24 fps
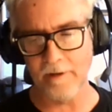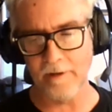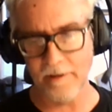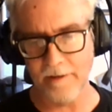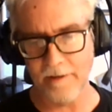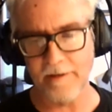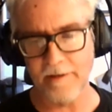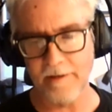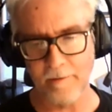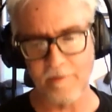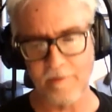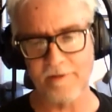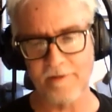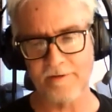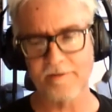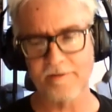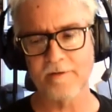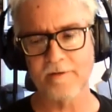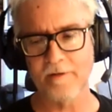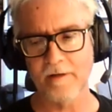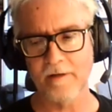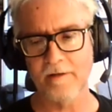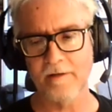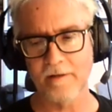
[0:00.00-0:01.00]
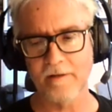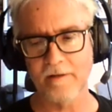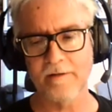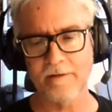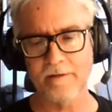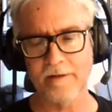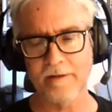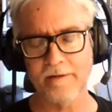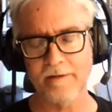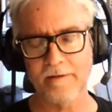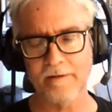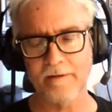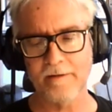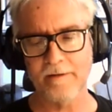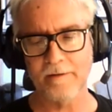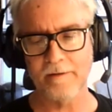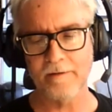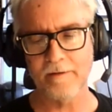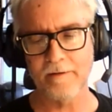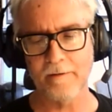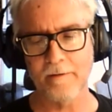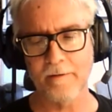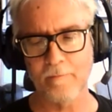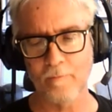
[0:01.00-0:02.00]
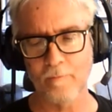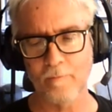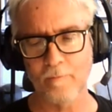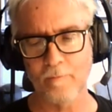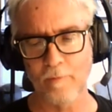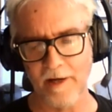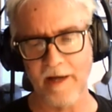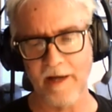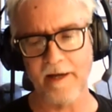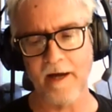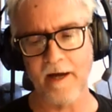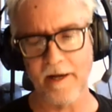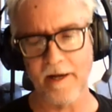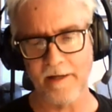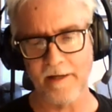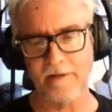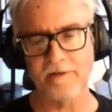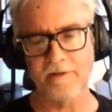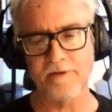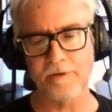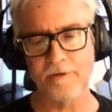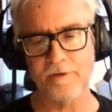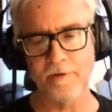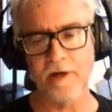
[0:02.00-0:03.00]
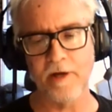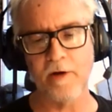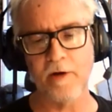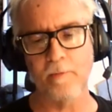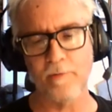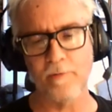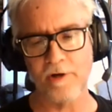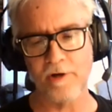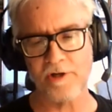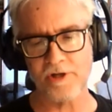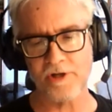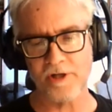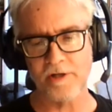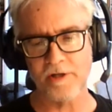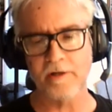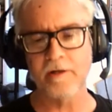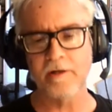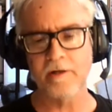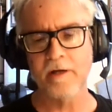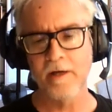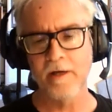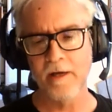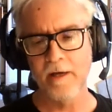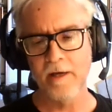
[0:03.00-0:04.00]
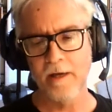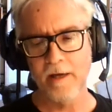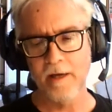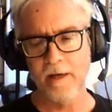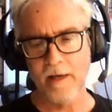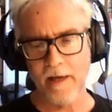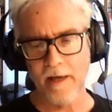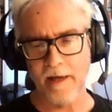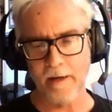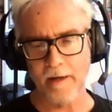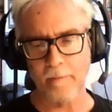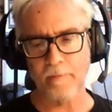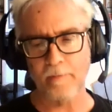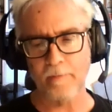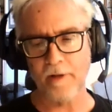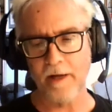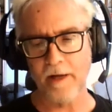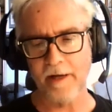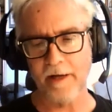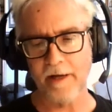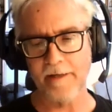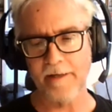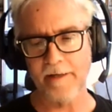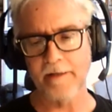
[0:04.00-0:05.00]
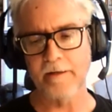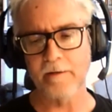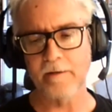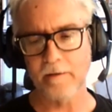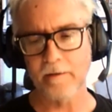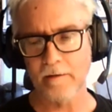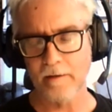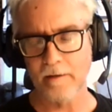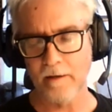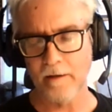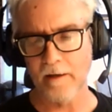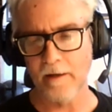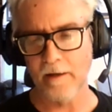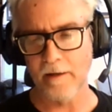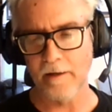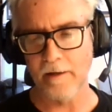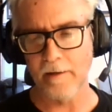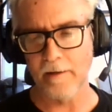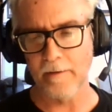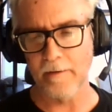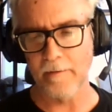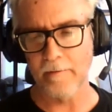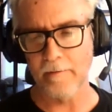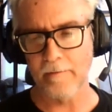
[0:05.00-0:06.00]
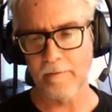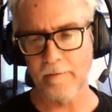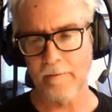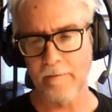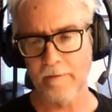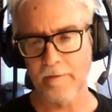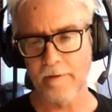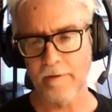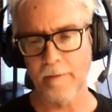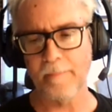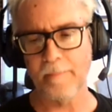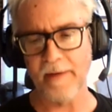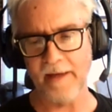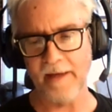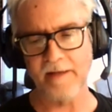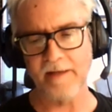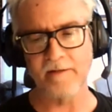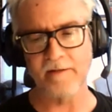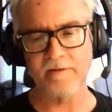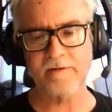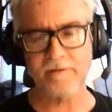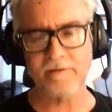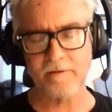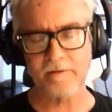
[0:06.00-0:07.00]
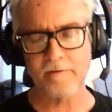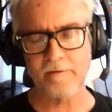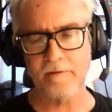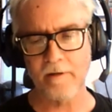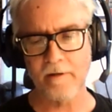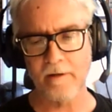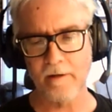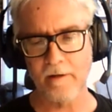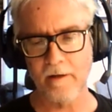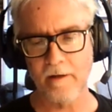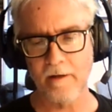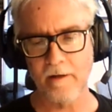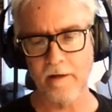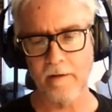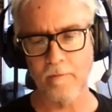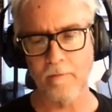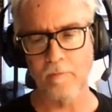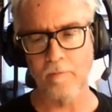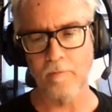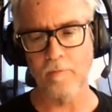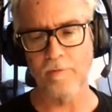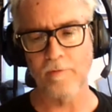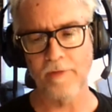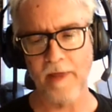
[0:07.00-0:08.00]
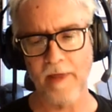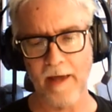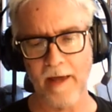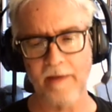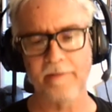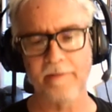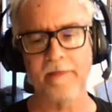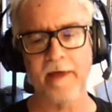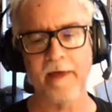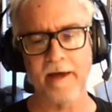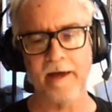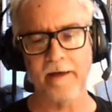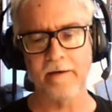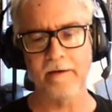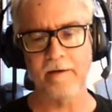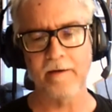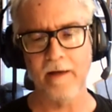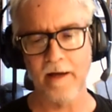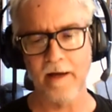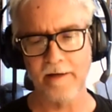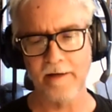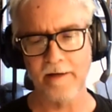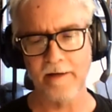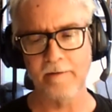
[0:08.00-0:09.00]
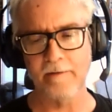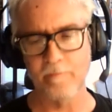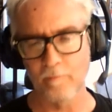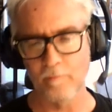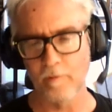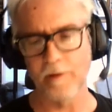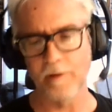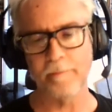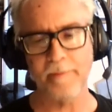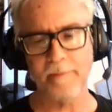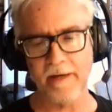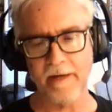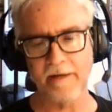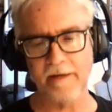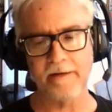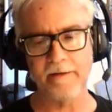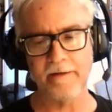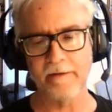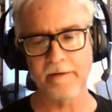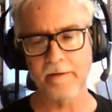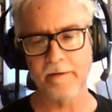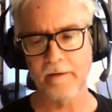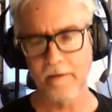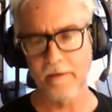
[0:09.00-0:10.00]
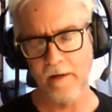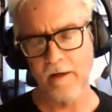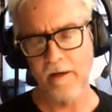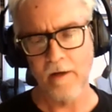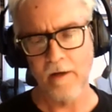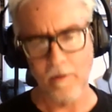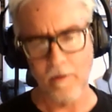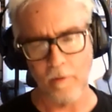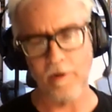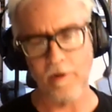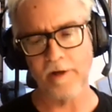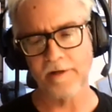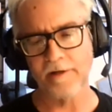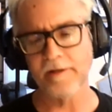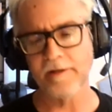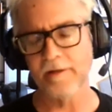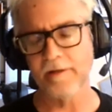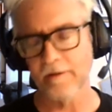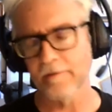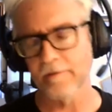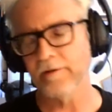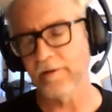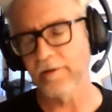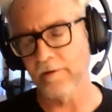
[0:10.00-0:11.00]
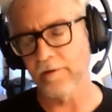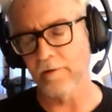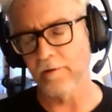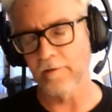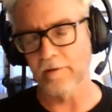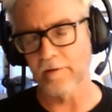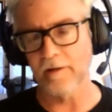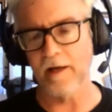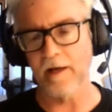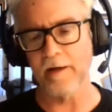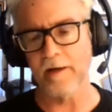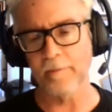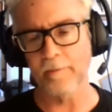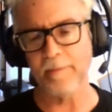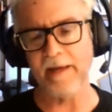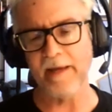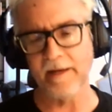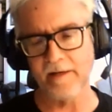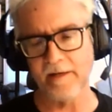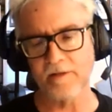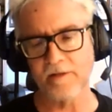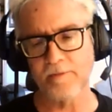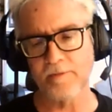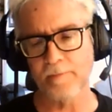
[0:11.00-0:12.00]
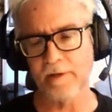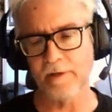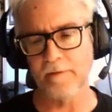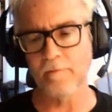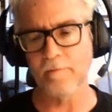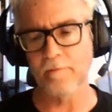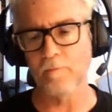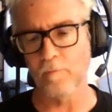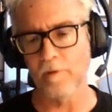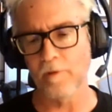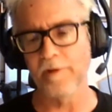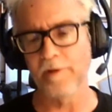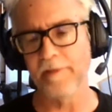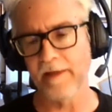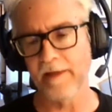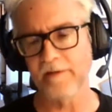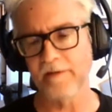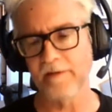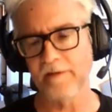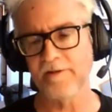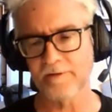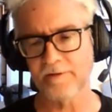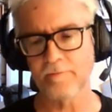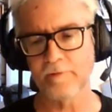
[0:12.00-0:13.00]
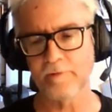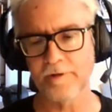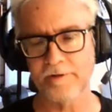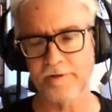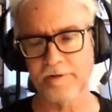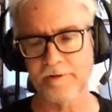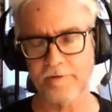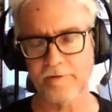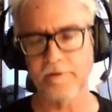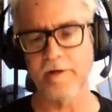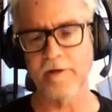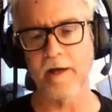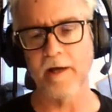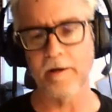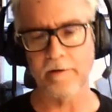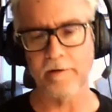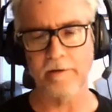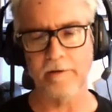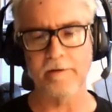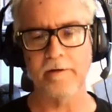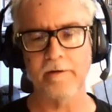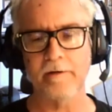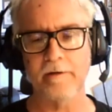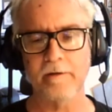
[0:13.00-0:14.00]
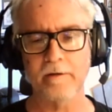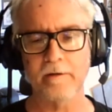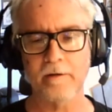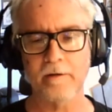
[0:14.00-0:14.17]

it was uh, when I got into airbrushing and applying uh, the paints uh, that that I did one painting, or I did a, you know a lot of paintings, but one that just really stood out and